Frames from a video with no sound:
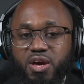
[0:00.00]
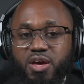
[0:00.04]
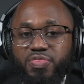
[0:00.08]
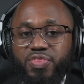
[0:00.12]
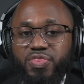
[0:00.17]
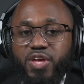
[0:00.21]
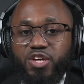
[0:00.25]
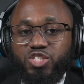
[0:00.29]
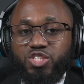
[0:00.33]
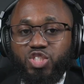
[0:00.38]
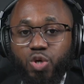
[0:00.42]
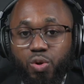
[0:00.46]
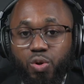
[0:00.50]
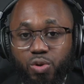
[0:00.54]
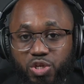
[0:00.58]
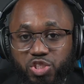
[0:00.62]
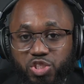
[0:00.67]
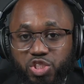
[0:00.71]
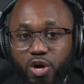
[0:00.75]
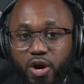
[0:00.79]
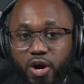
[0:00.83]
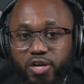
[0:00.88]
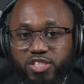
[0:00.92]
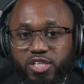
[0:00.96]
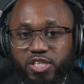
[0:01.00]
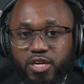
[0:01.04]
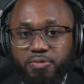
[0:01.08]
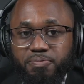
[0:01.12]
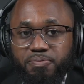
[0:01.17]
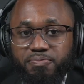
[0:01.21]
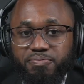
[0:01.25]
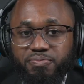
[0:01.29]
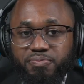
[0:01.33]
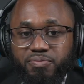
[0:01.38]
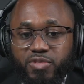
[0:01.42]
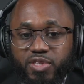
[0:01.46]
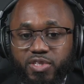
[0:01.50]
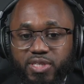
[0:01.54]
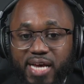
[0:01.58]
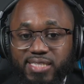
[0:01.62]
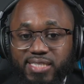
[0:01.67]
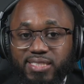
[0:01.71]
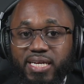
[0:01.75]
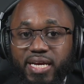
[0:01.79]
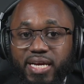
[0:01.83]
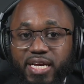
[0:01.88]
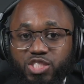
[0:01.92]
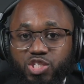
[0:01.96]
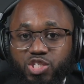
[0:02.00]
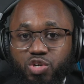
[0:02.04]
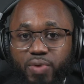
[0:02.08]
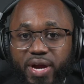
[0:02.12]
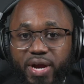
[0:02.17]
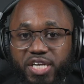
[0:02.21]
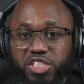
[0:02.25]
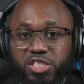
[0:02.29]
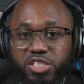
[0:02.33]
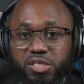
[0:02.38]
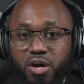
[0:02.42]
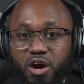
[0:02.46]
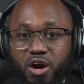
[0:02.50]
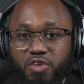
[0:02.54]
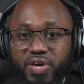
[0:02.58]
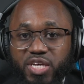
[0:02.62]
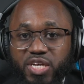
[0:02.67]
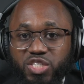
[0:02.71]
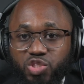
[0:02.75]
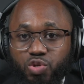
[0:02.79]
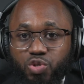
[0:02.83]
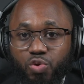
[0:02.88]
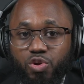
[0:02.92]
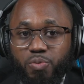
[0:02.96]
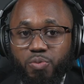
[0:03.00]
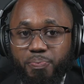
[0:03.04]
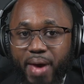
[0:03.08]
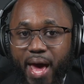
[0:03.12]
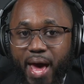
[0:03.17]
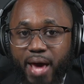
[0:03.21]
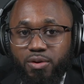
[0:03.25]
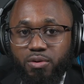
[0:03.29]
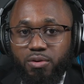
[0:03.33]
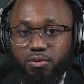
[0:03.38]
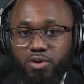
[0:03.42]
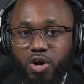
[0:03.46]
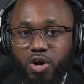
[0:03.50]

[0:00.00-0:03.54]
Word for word: There's solar charging, that's the integration of a solar panel,